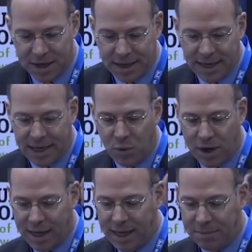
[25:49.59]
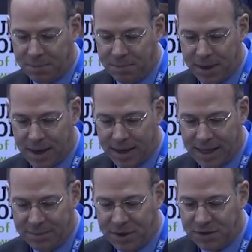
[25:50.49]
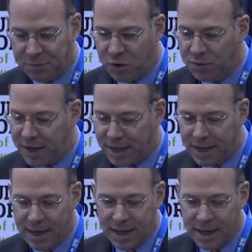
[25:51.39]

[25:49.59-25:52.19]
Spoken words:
and I want to keep this moving